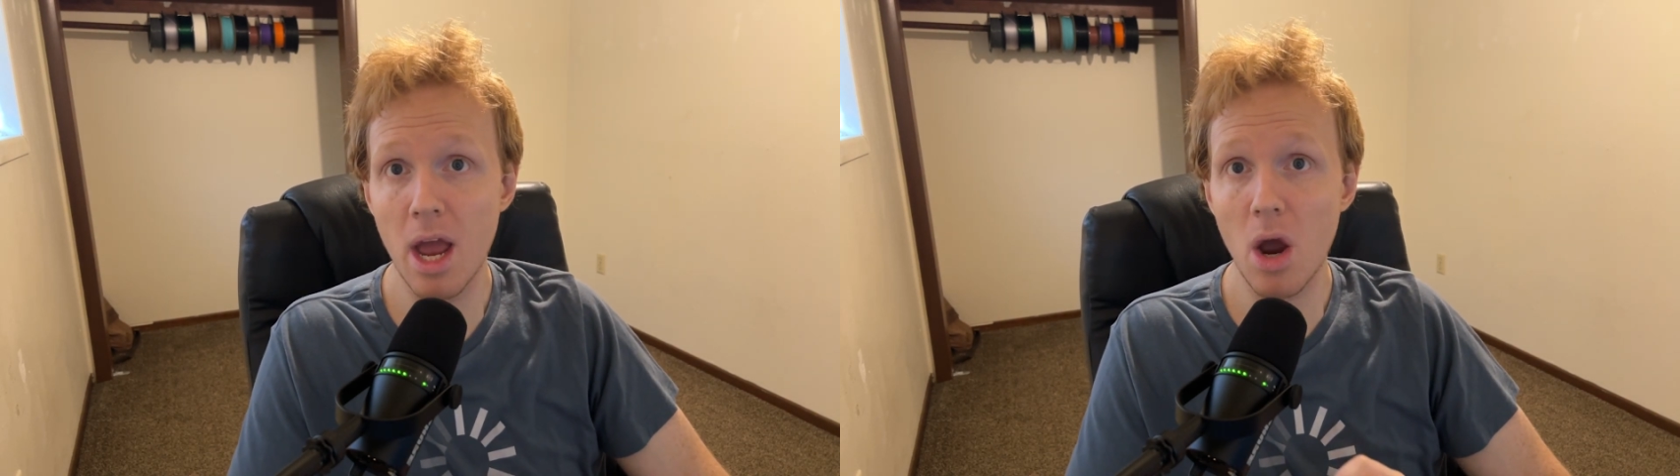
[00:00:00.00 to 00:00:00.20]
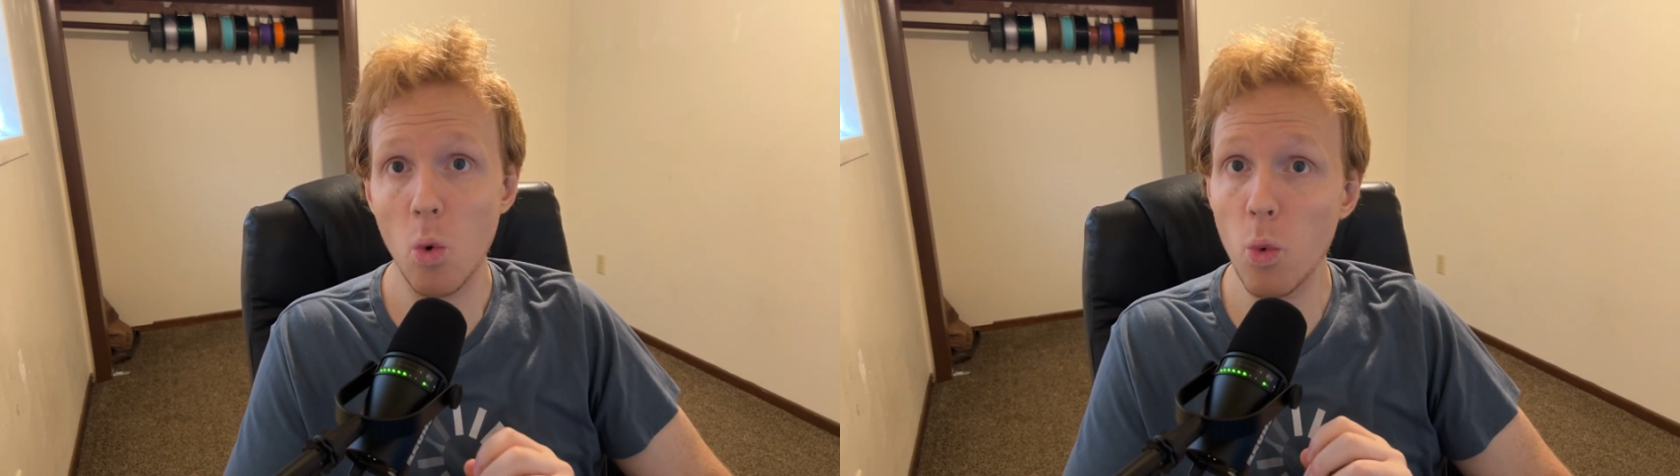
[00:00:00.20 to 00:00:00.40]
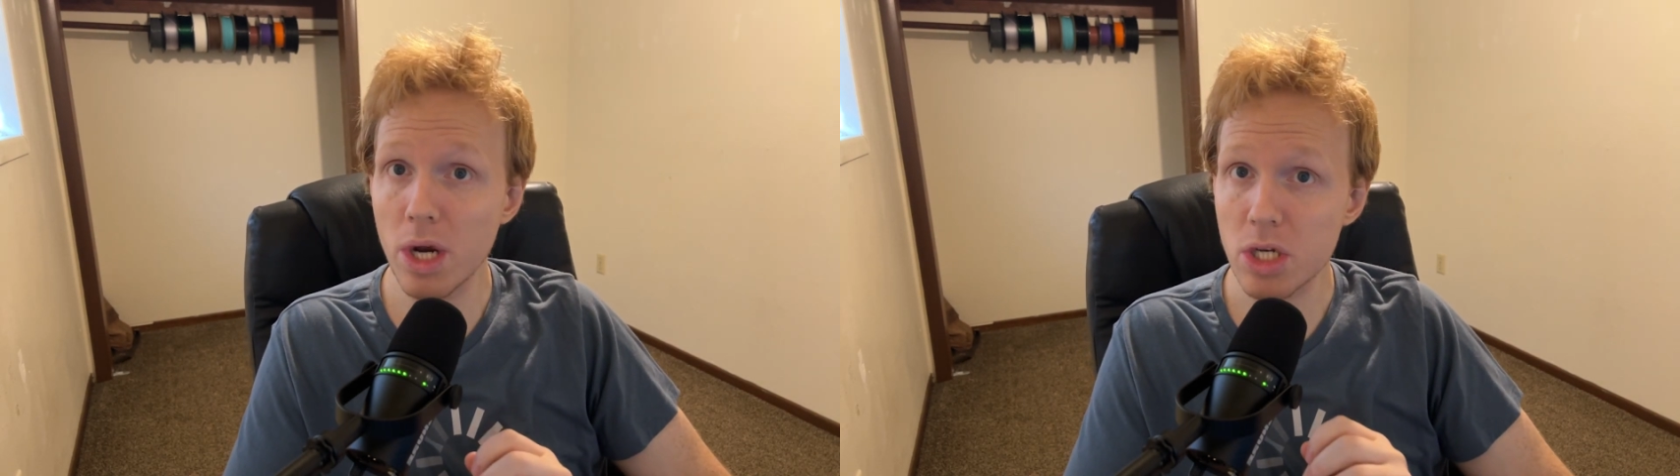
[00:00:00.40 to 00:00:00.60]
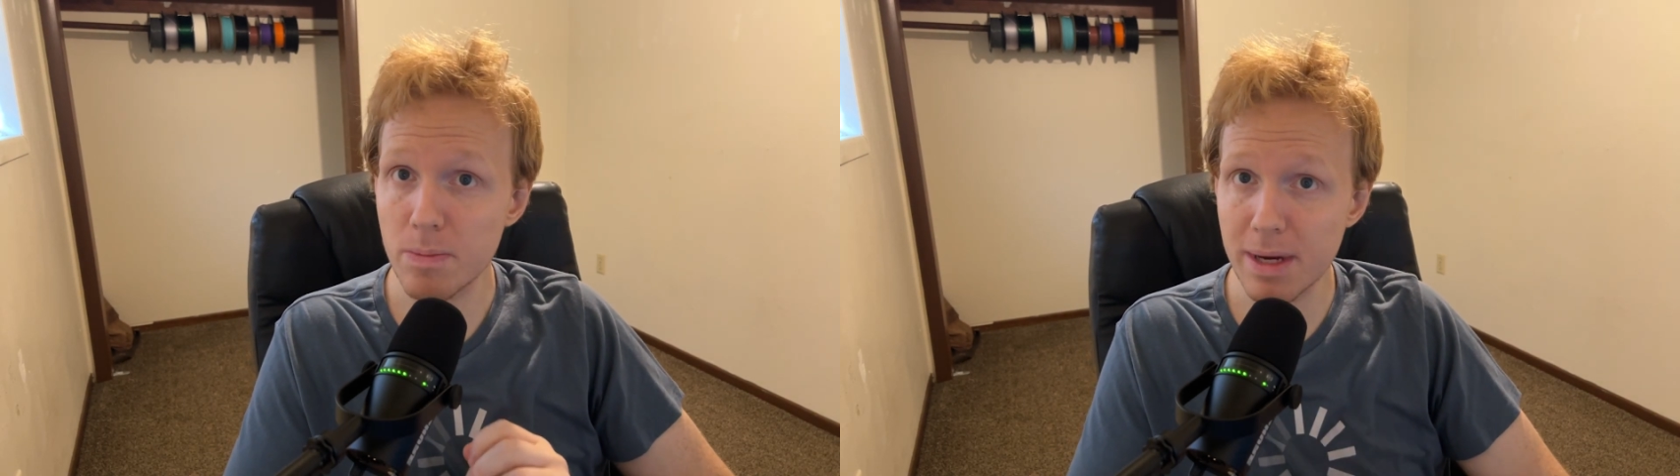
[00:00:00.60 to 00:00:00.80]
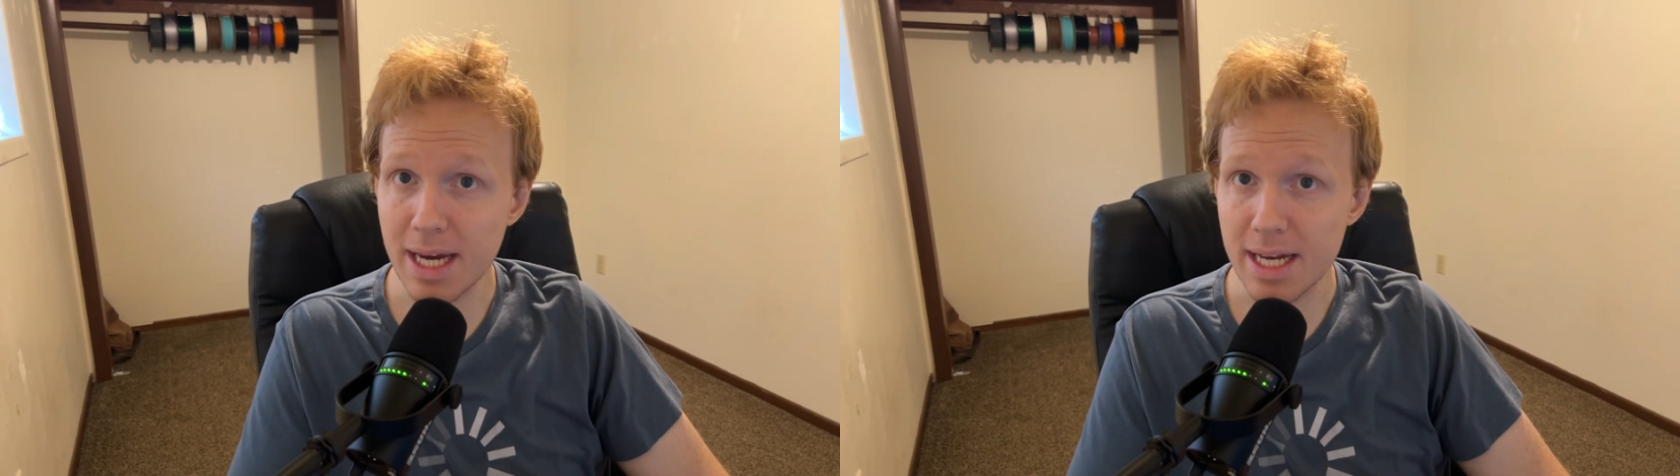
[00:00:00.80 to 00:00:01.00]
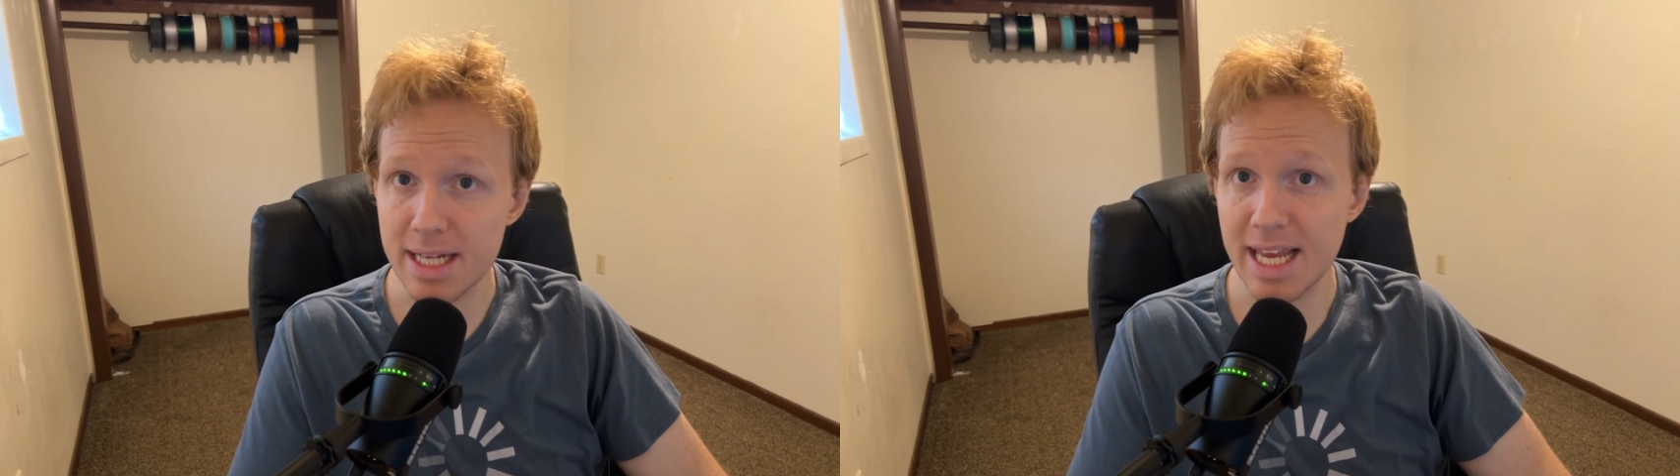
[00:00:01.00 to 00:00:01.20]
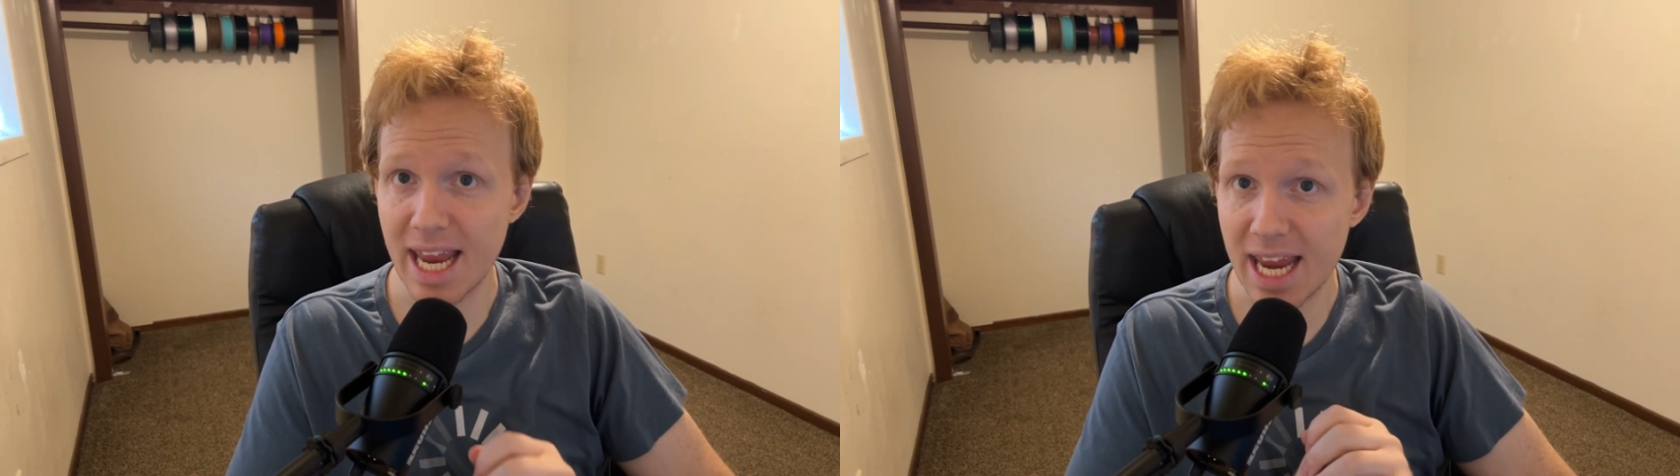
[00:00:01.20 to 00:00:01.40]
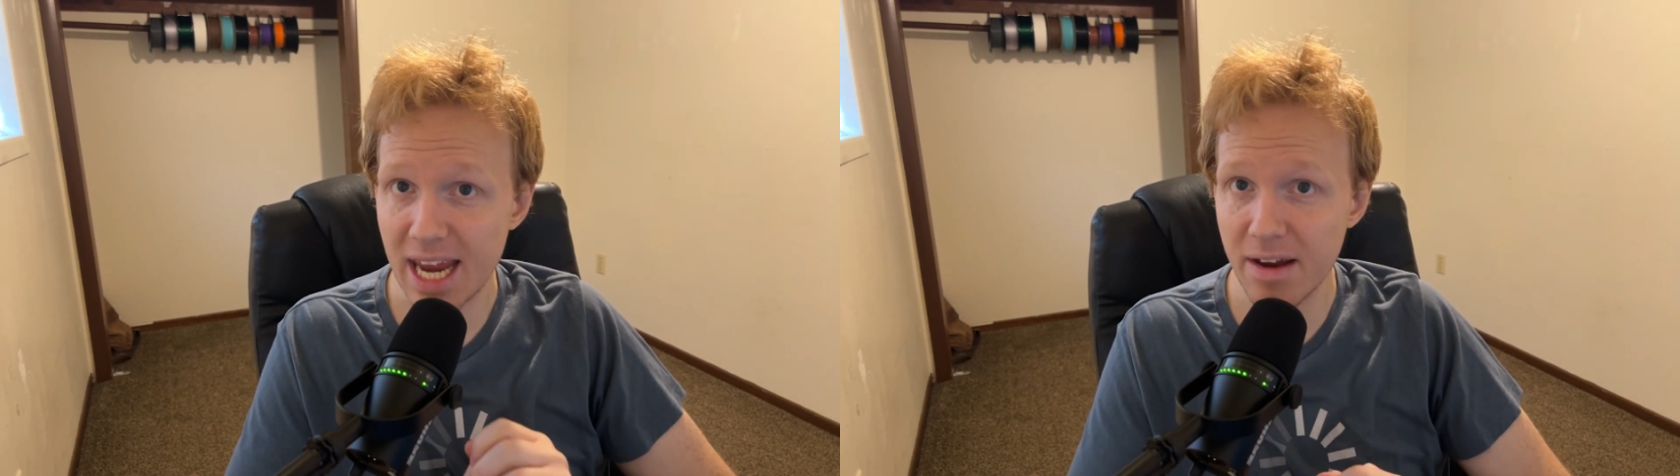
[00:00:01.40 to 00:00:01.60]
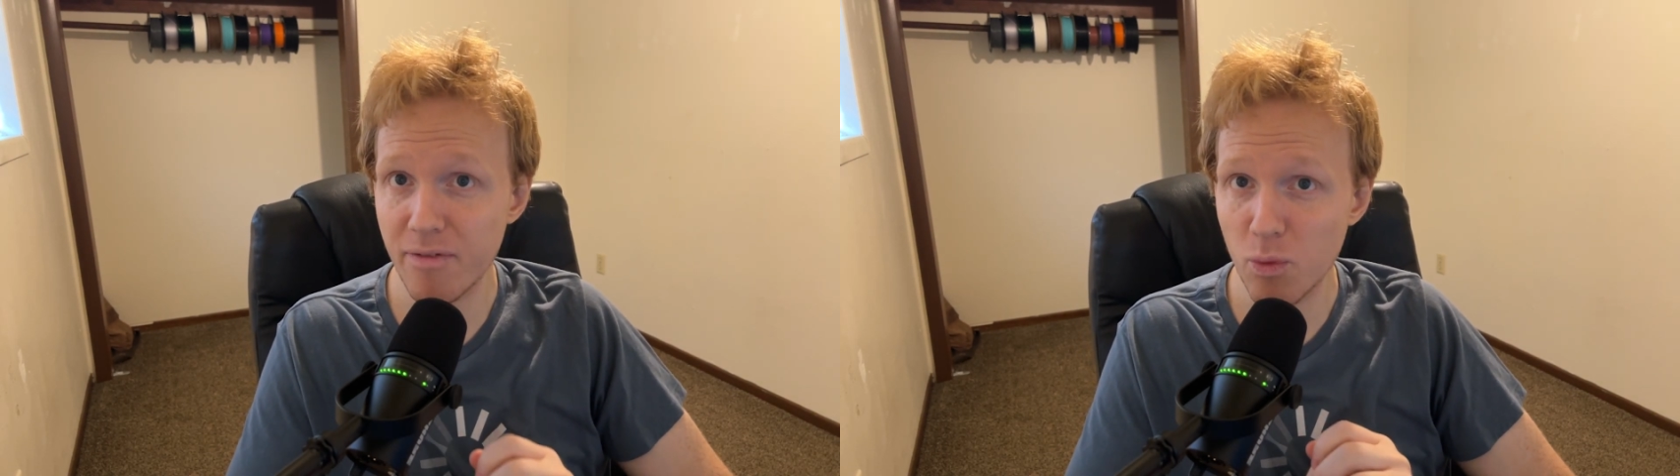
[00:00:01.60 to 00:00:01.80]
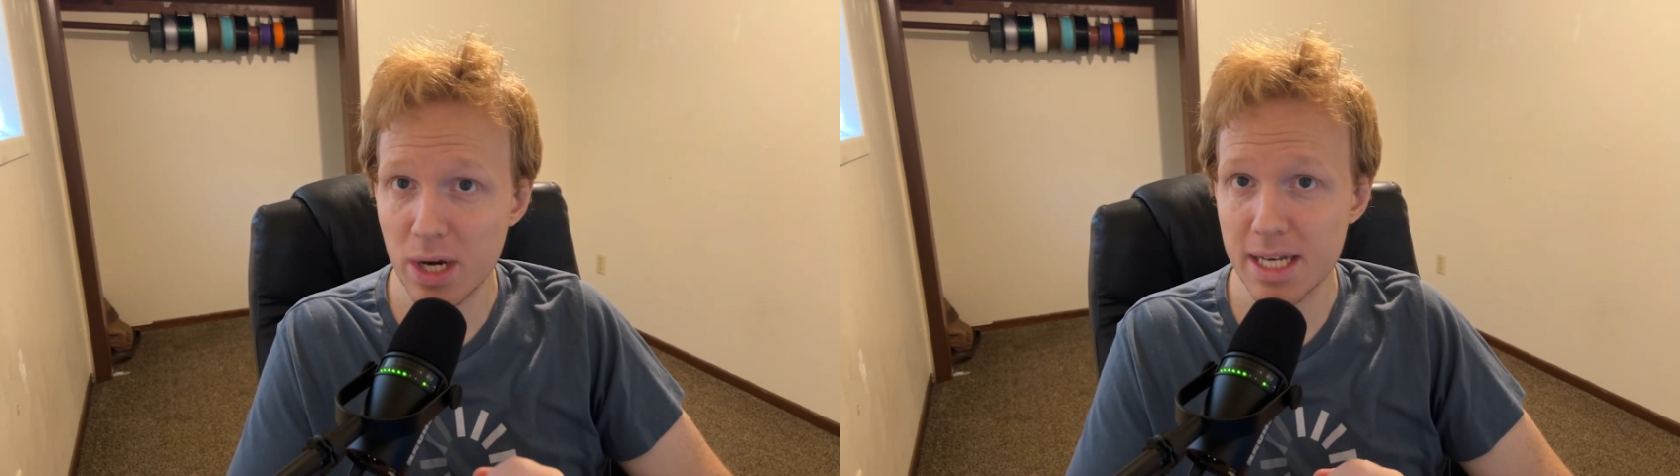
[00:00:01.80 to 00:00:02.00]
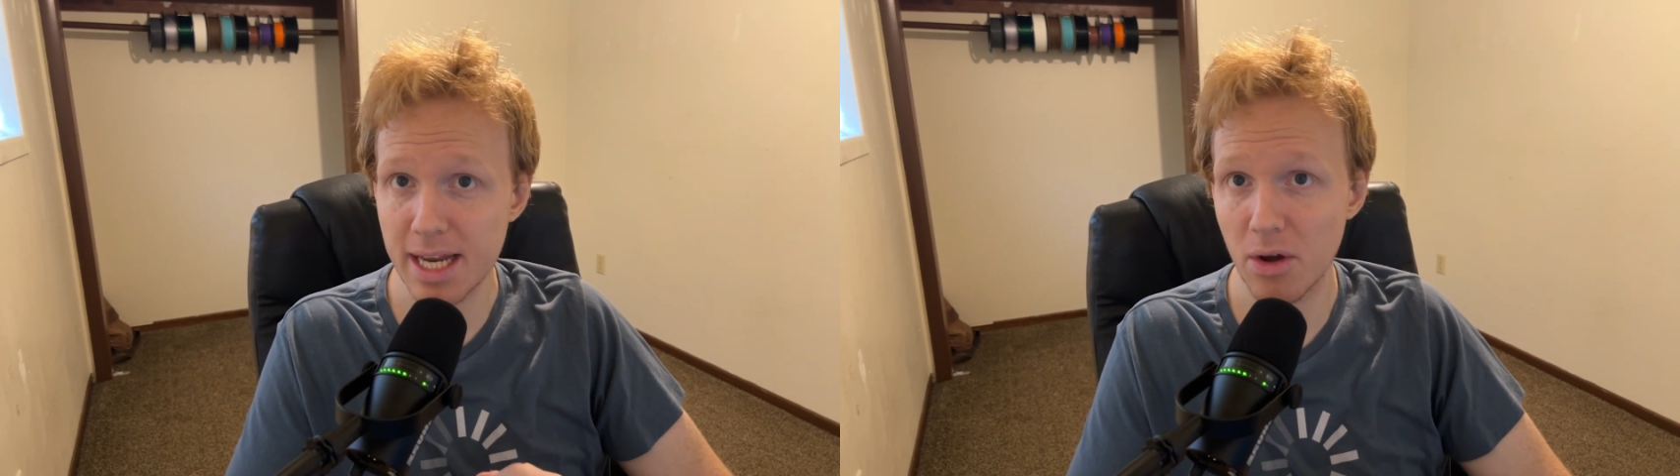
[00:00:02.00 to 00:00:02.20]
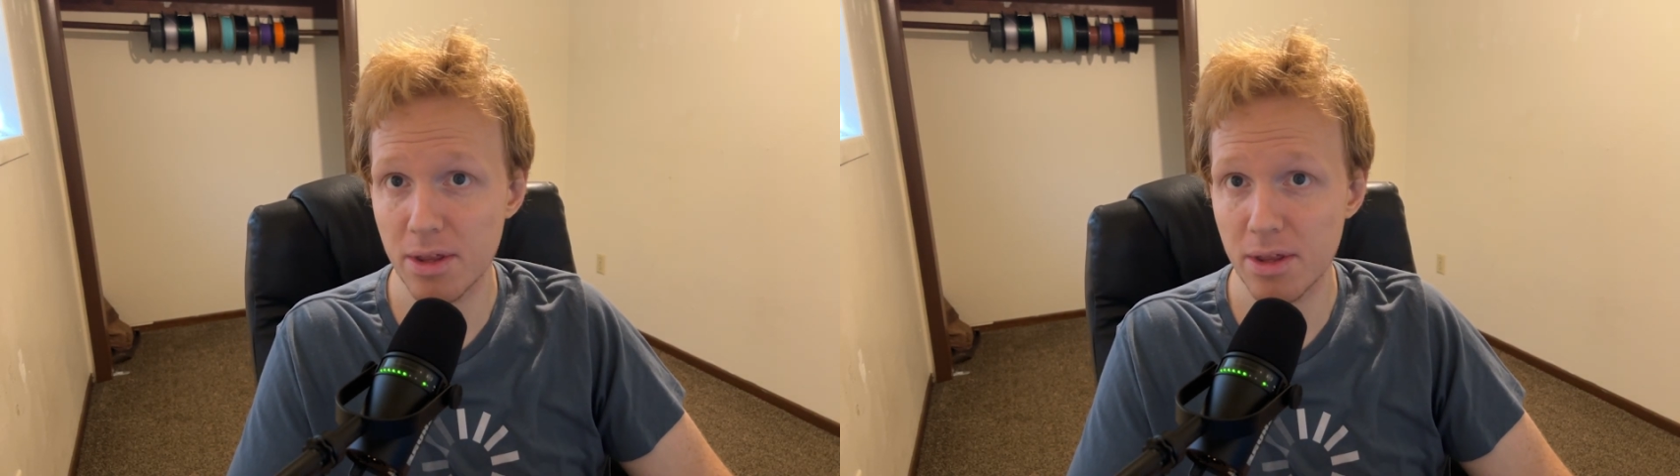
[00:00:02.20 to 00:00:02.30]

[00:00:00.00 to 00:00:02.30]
which means if we tell